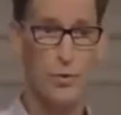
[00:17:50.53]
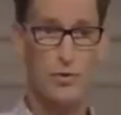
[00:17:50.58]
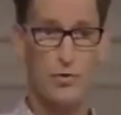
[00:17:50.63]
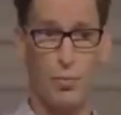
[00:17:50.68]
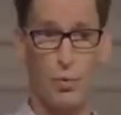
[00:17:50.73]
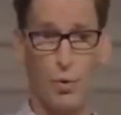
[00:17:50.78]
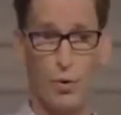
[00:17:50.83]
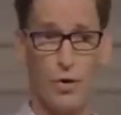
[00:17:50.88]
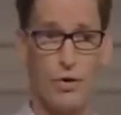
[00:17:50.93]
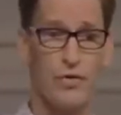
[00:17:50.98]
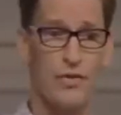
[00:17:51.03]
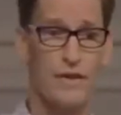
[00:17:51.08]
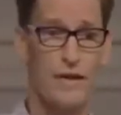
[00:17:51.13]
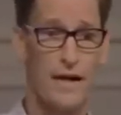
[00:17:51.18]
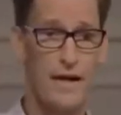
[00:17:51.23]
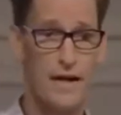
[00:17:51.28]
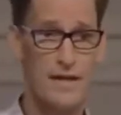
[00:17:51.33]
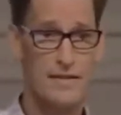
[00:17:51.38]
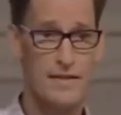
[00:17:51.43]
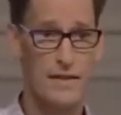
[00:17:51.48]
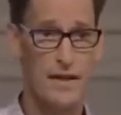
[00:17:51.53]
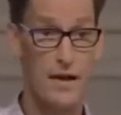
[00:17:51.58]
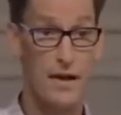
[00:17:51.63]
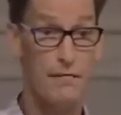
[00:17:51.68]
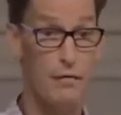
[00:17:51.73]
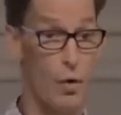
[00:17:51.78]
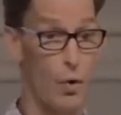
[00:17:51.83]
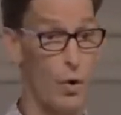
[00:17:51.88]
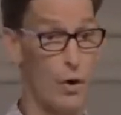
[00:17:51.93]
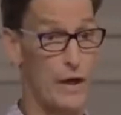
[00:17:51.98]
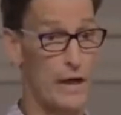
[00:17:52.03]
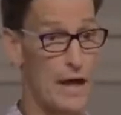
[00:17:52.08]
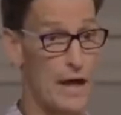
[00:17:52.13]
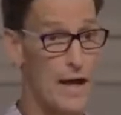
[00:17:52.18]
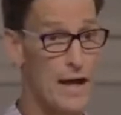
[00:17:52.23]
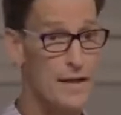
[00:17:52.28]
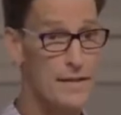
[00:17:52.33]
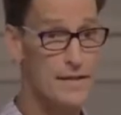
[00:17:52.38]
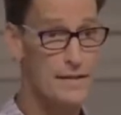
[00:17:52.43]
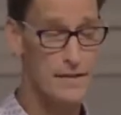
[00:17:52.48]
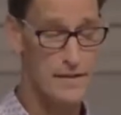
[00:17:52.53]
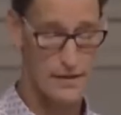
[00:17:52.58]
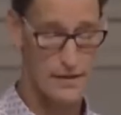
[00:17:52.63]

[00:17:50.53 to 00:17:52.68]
is worth God's love or not,